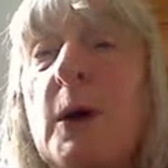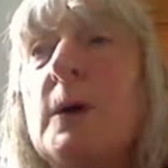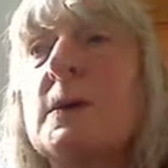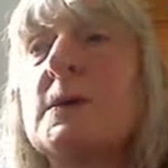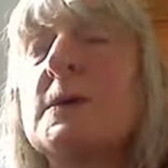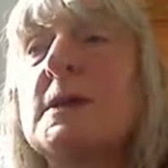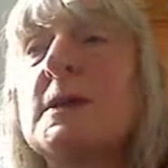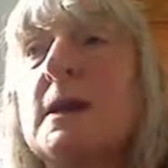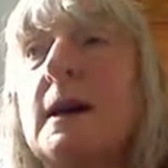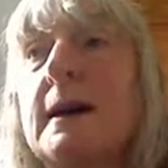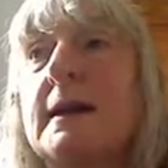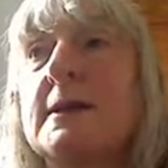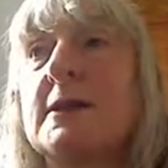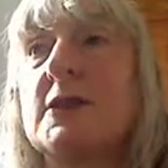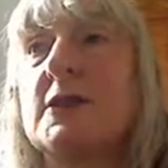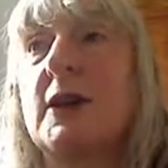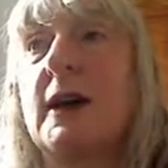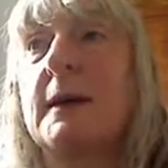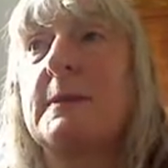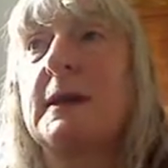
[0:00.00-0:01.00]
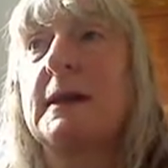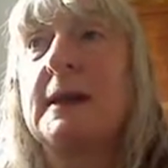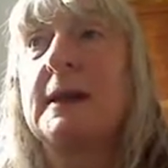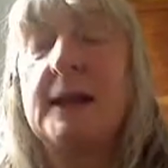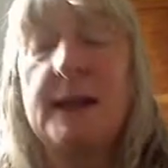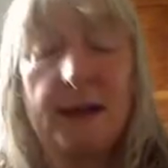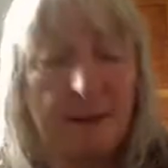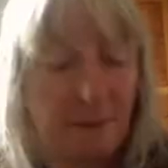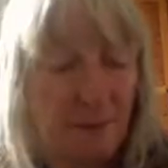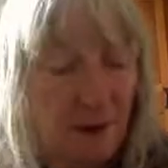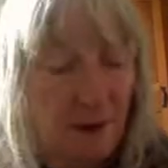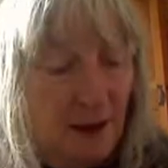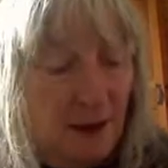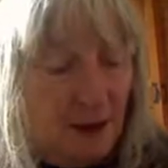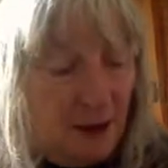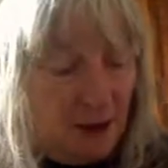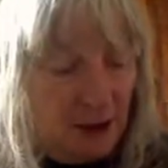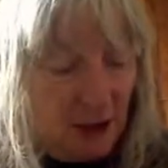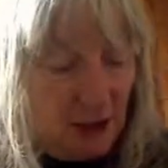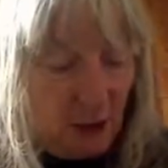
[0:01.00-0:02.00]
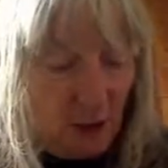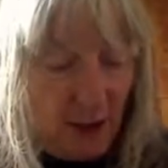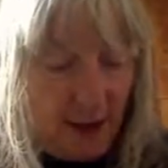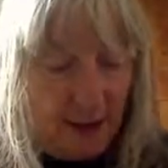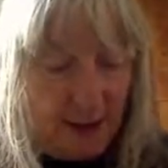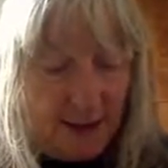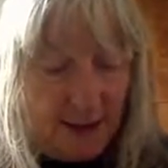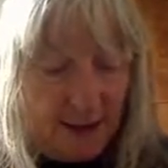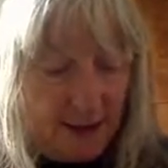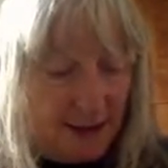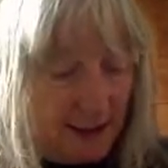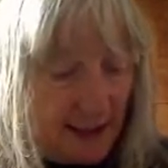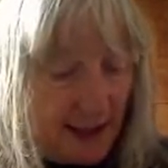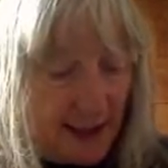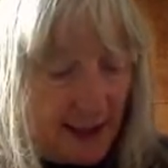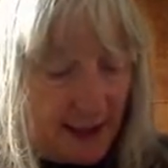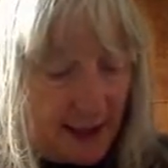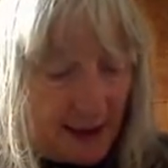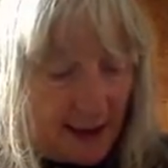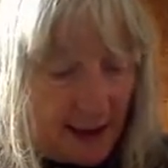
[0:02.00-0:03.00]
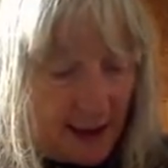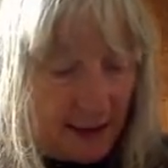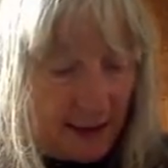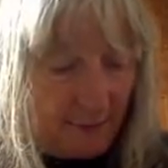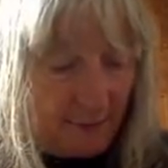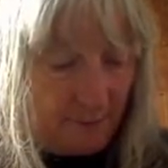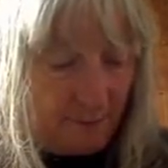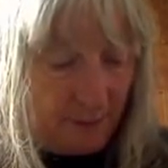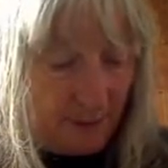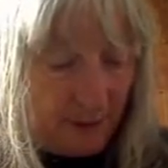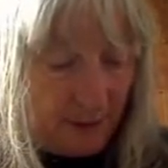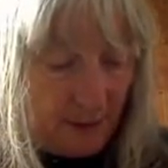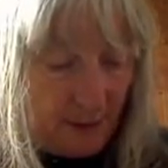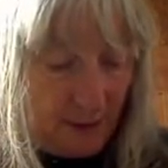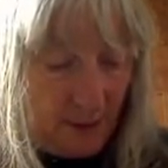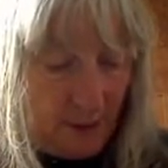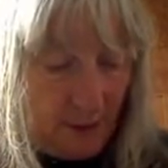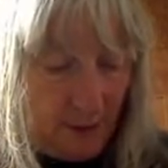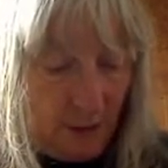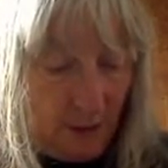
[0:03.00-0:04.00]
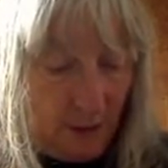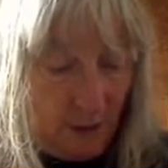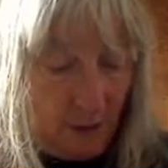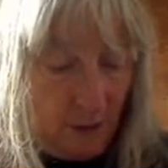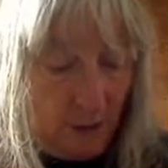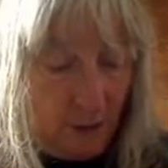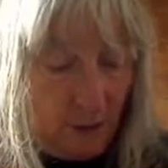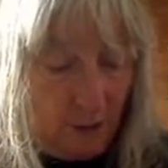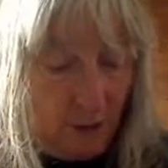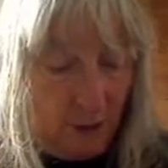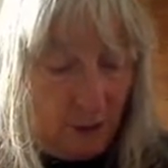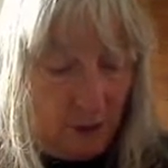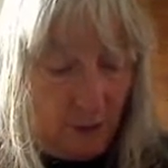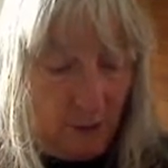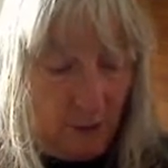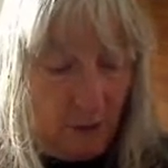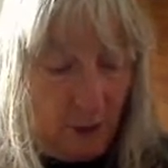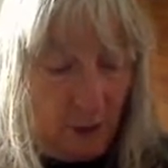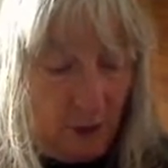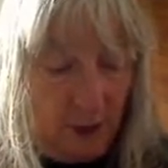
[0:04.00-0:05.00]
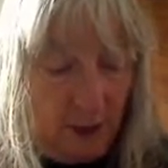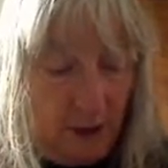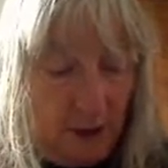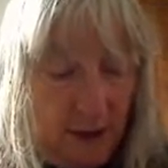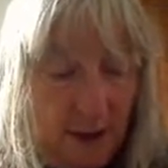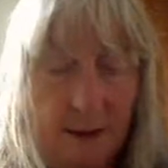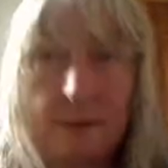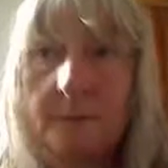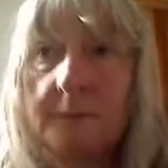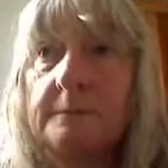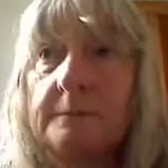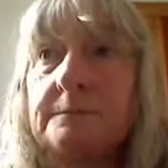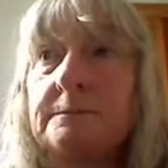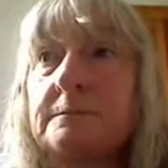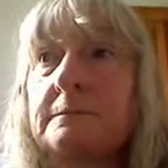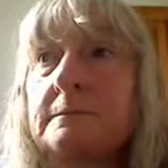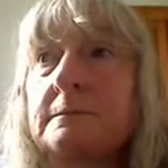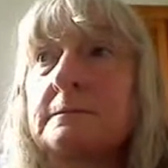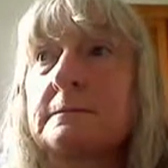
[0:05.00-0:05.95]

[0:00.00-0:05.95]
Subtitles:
post, I can type in here. So I can say good morning,